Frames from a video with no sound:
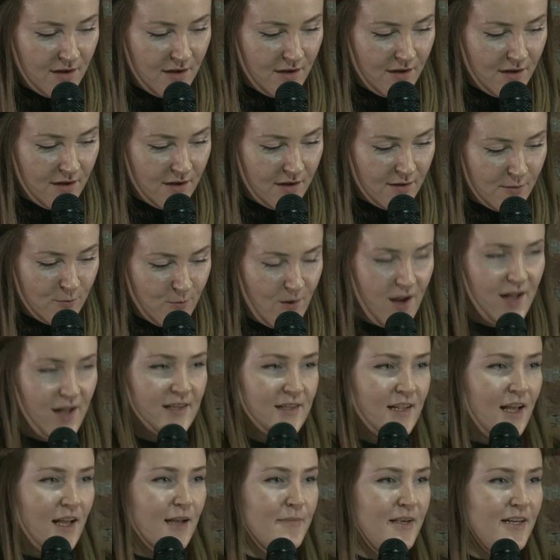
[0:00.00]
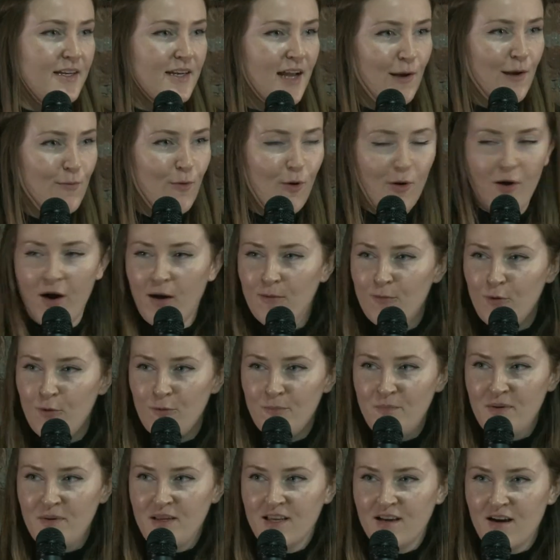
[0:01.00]
Well, I mean, I
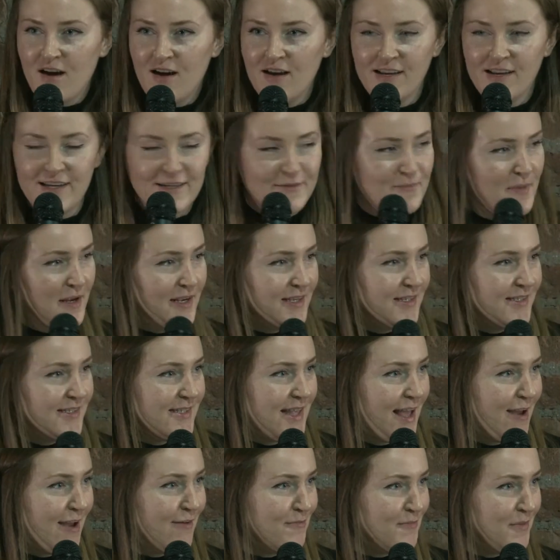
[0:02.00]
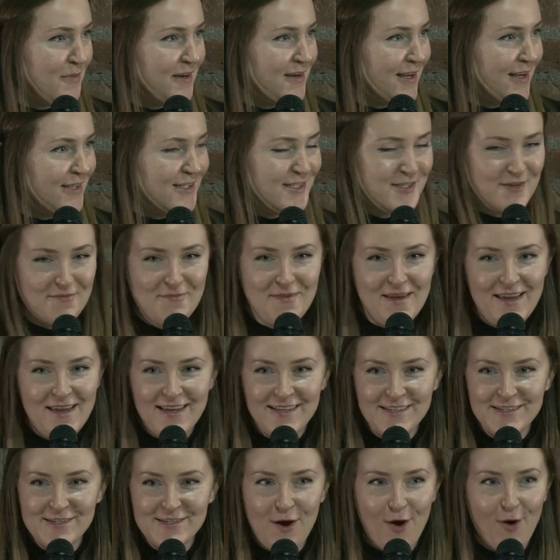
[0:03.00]
won't be kind because they haven't been nice to
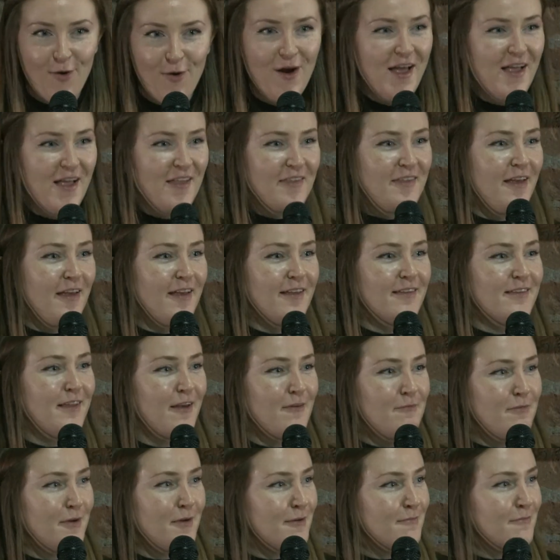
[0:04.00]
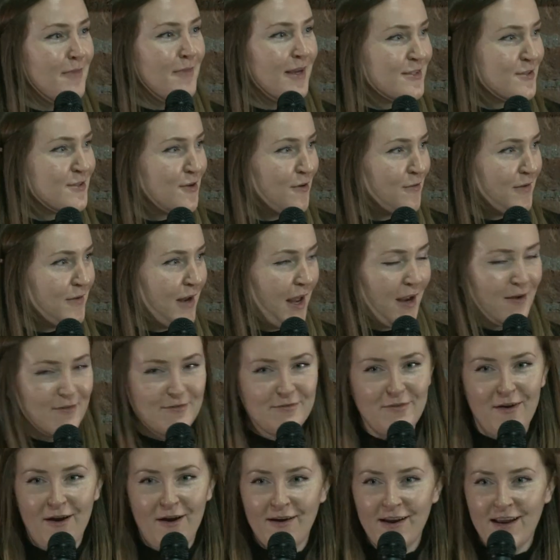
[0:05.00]
me. So they've been a mixture of
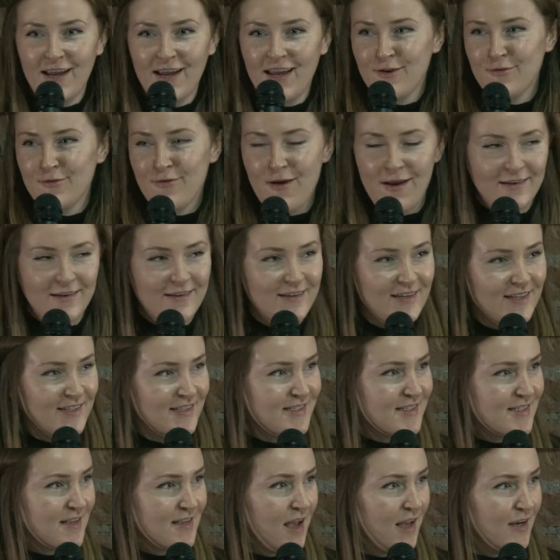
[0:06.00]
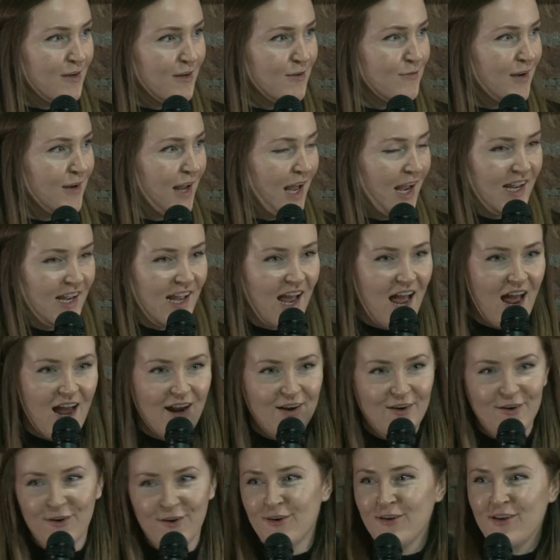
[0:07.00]
like very cretinous, kind of like
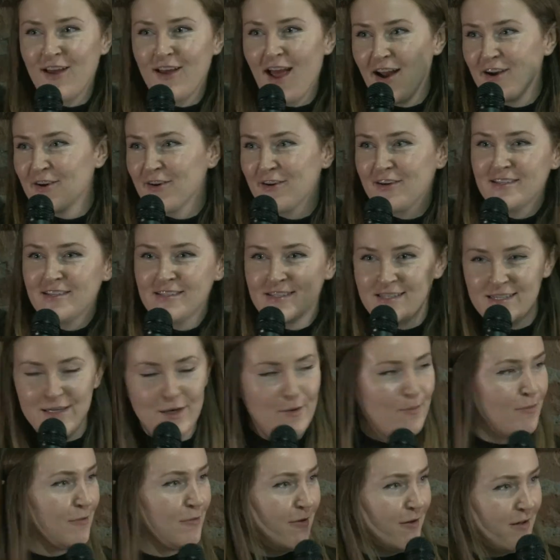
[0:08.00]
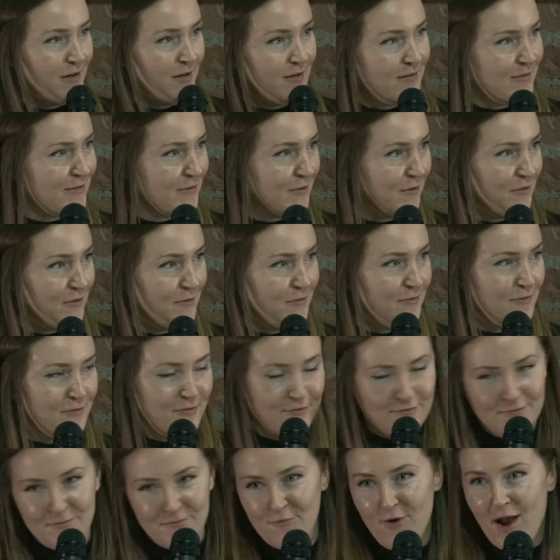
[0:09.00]
anarchist, liberal, sort of
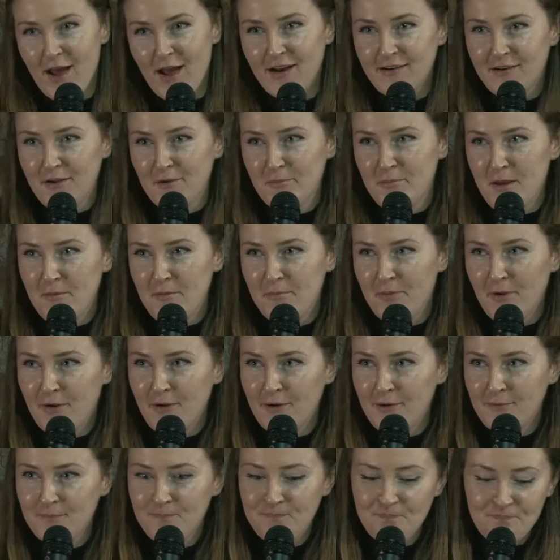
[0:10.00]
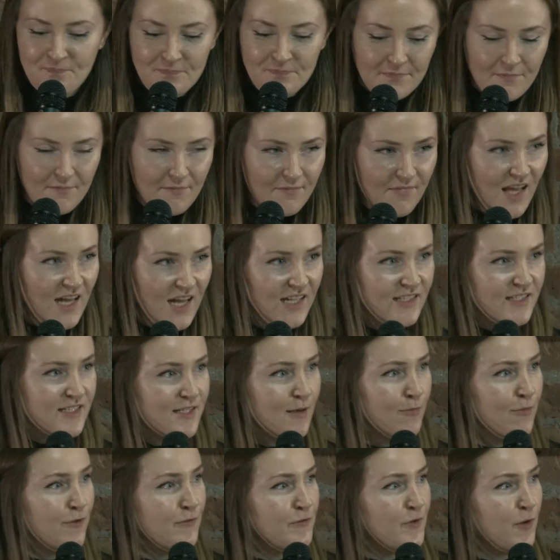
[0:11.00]
radical people, and
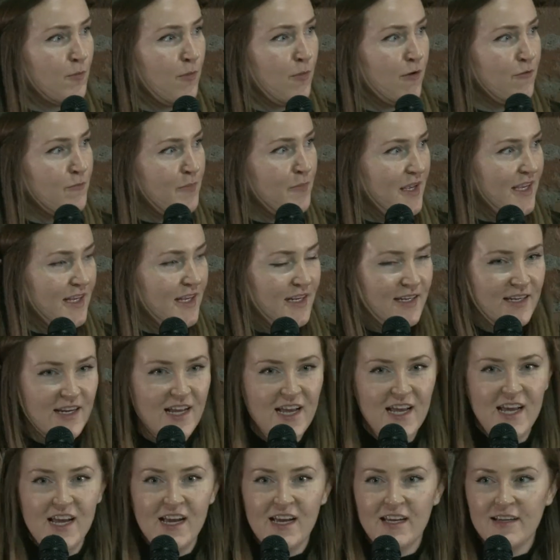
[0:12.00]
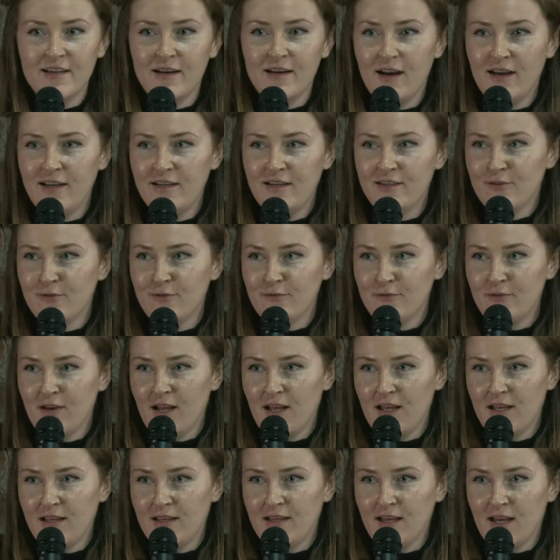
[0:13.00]
some of them have been kind of
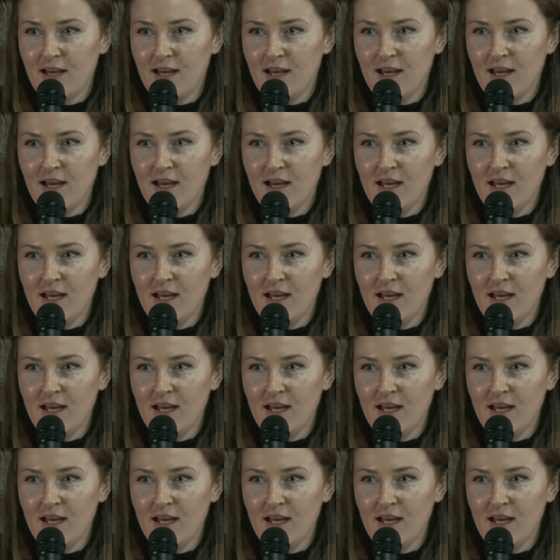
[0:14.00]
like